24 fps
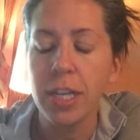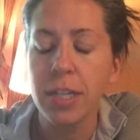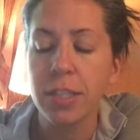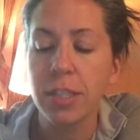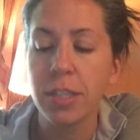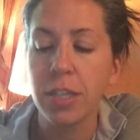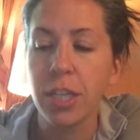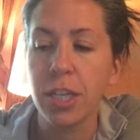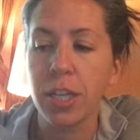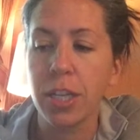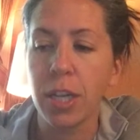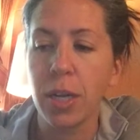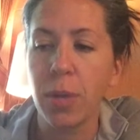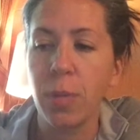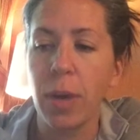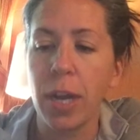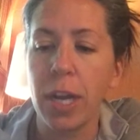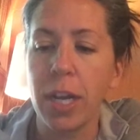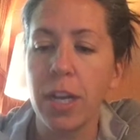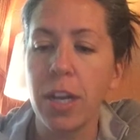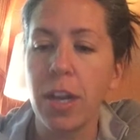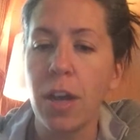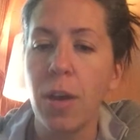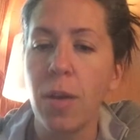So you're going to
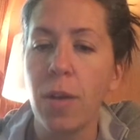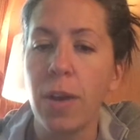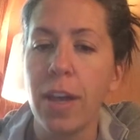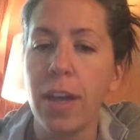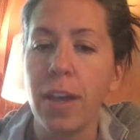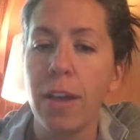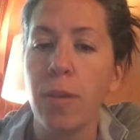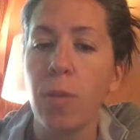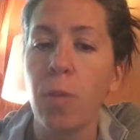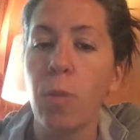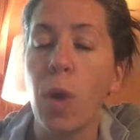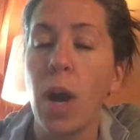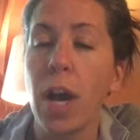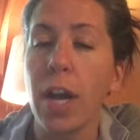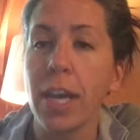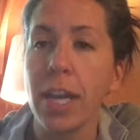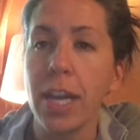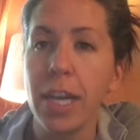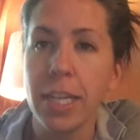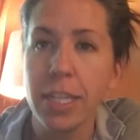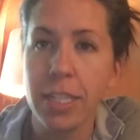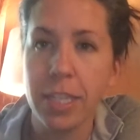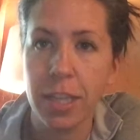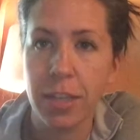want to know
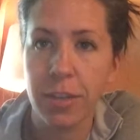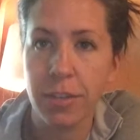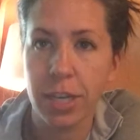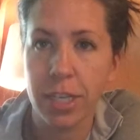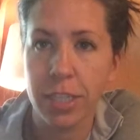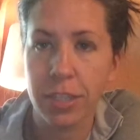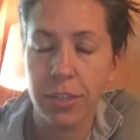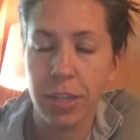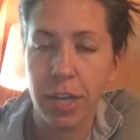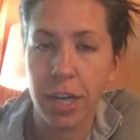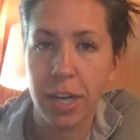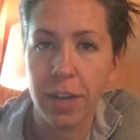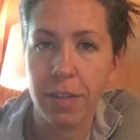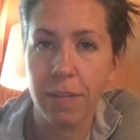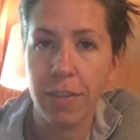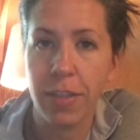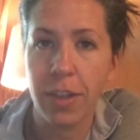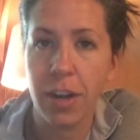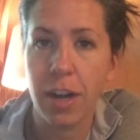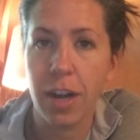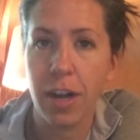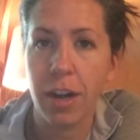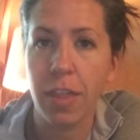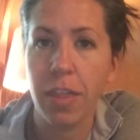walking into the restaurant if
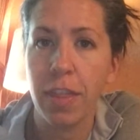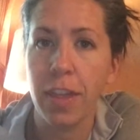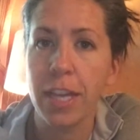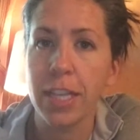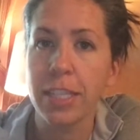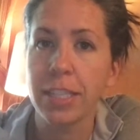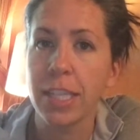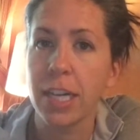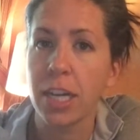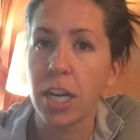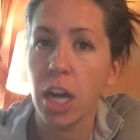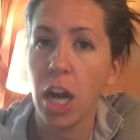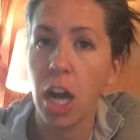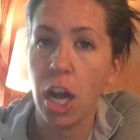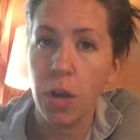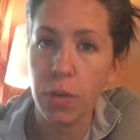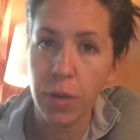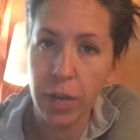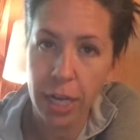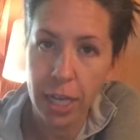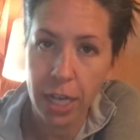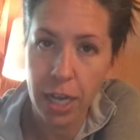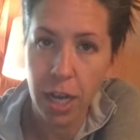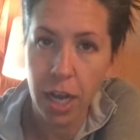there are things that are
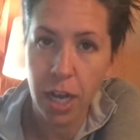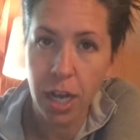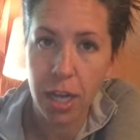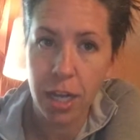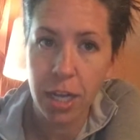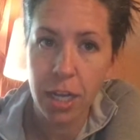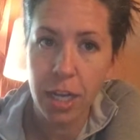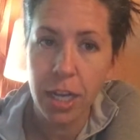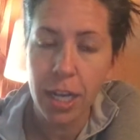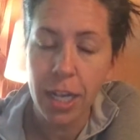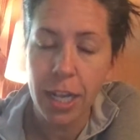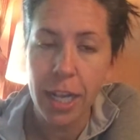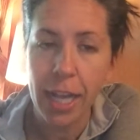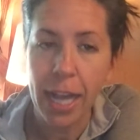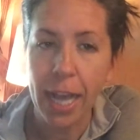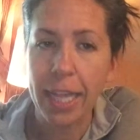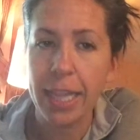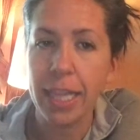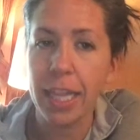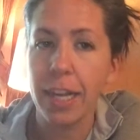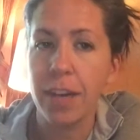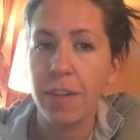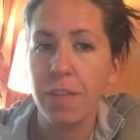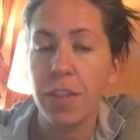already gone,
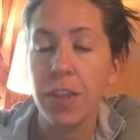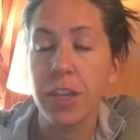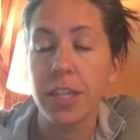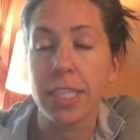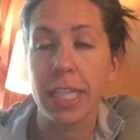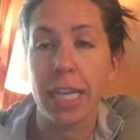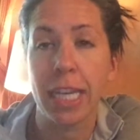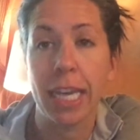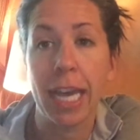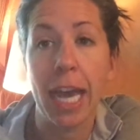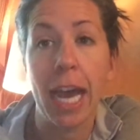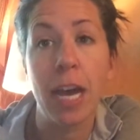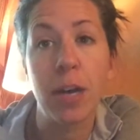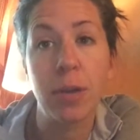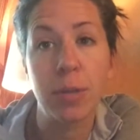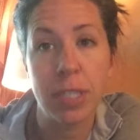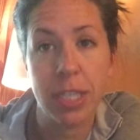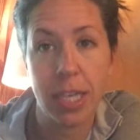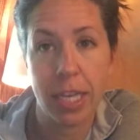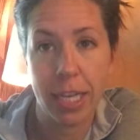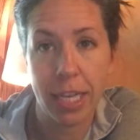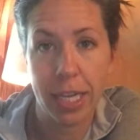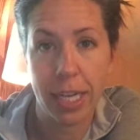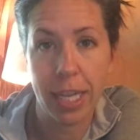and then if there's a count
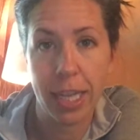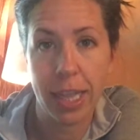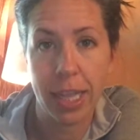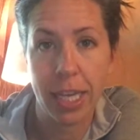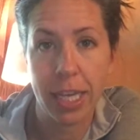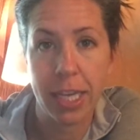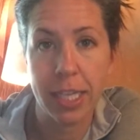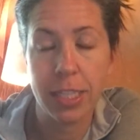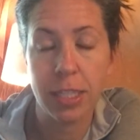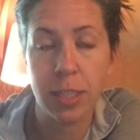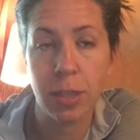on anything.